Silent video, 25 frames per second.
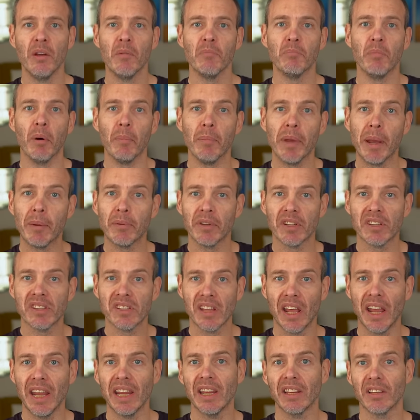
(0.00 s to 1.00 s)
but be able to
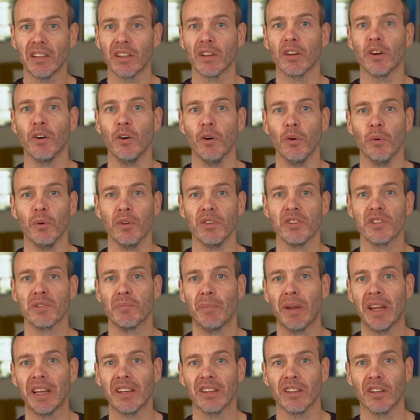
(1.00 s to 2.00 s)
take the call and
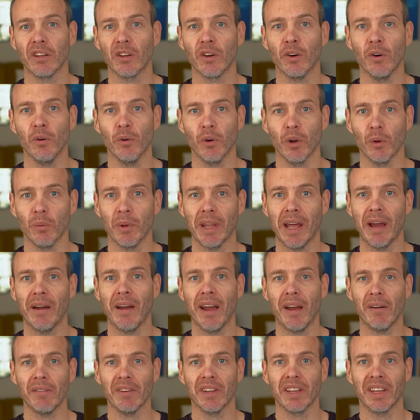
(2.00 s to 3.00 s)
speak to the caller without
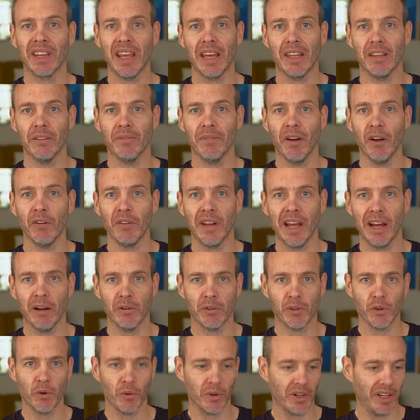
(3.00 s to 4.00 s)
having to get the phone out,
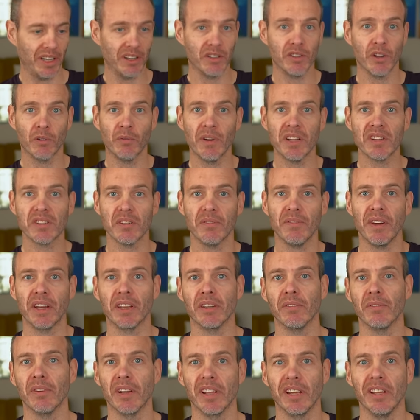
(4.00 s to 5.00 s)
talking into your wrist
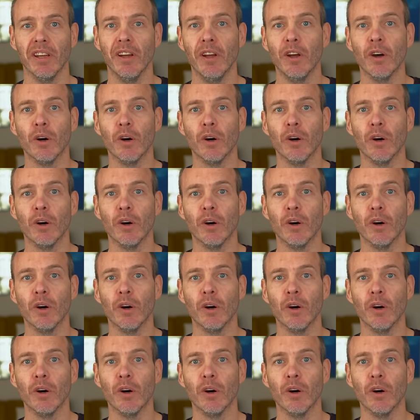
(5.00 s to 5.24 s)
effectively,